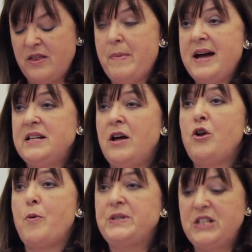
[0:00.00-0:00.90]
the
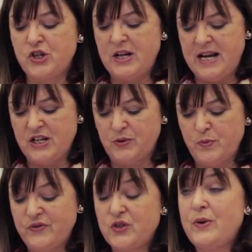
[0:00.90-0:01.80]
Maidan opposition
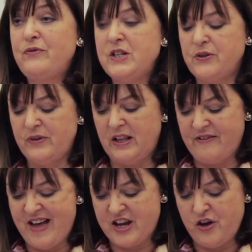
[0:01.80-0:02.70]
leaders moved swiftly to fill
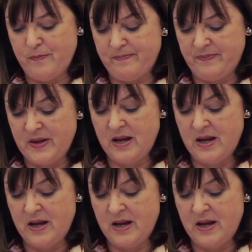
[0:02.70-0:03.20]
the vacuum.